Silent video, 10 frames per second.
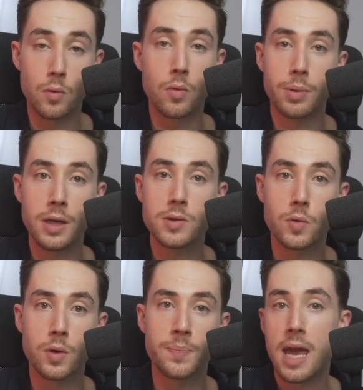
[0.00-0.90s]
Google Play
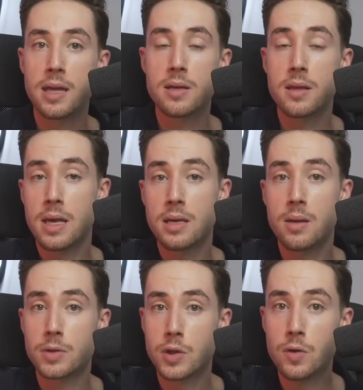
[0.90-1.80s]
Store. And then
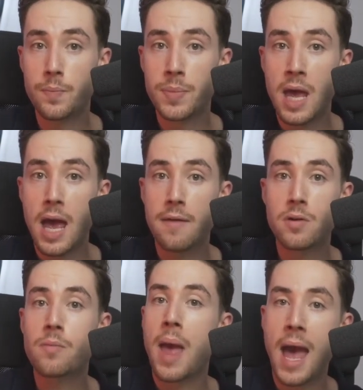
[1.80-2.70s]
number two,
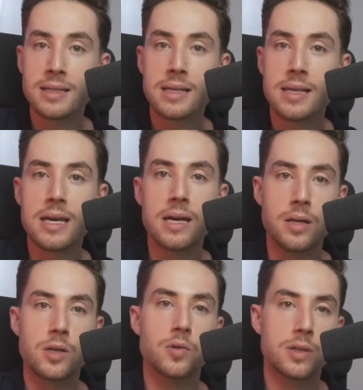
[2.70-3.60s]
after passing the
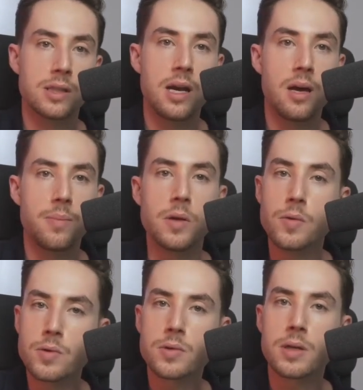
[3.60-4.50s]
initial setup,
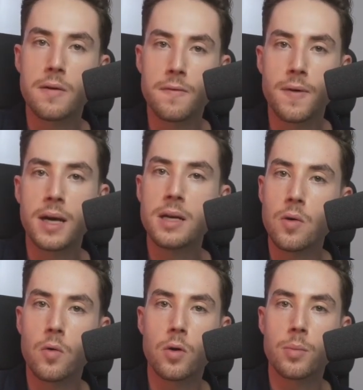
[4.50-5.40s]
users can find
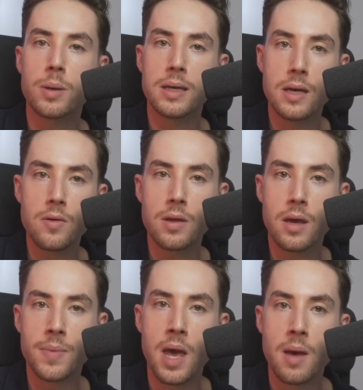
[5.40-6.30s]
an orb near
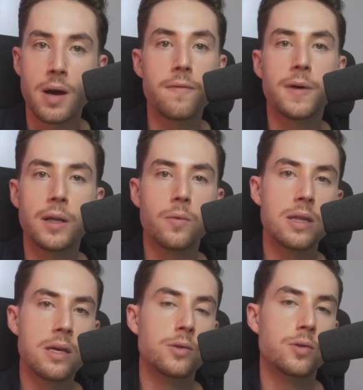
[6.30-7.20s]
them by
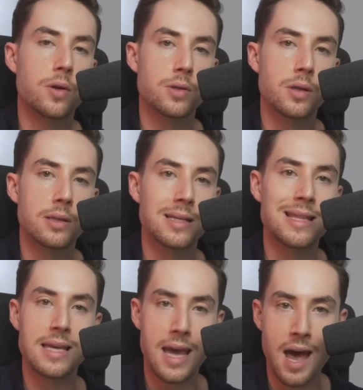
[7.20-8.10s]
following the instructions
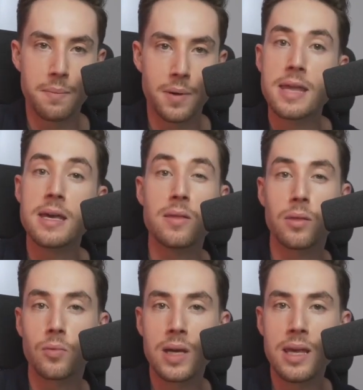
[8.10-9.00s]
in the app. And then
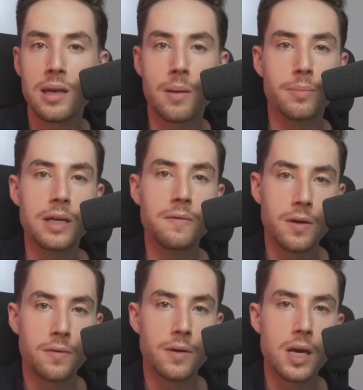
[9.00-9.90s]
three, complete
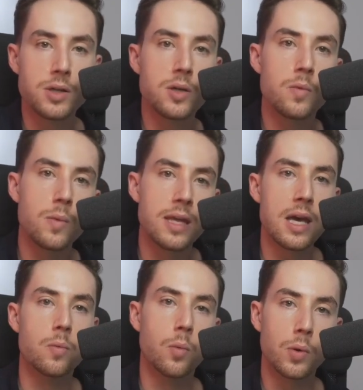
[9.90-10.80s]
verification with
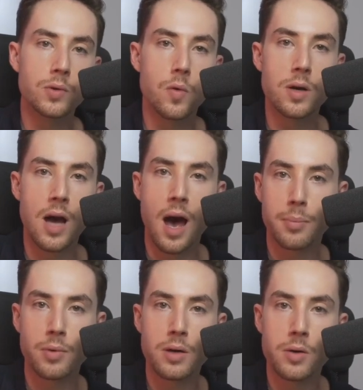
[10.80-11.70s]
a WorldCoin
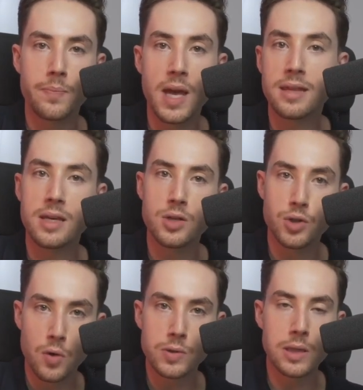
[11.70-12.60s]
operator at the
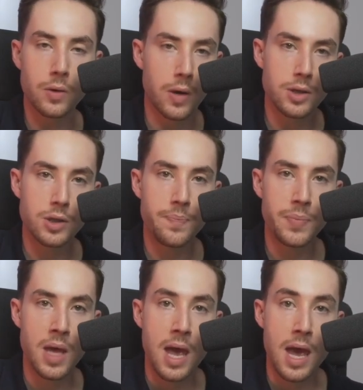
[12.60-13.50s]
chosen location.